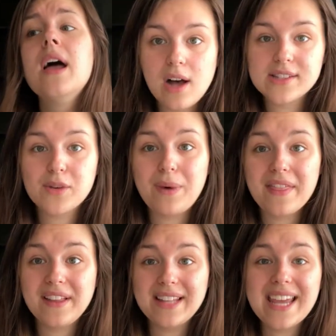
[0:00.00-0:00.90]
Also, while
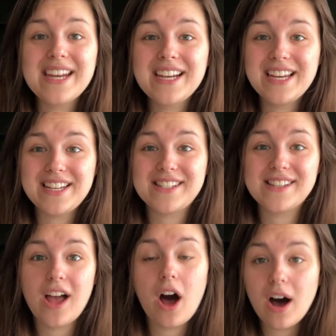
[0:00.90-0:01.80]
the lighting is
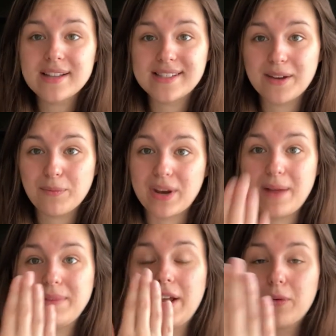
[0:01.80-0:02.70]
awesome when
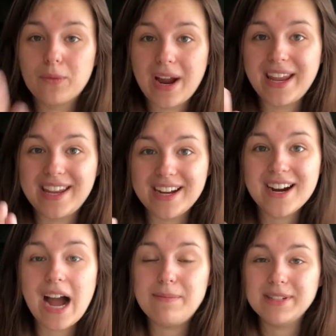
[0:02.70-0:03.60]
I'm like right here, I'm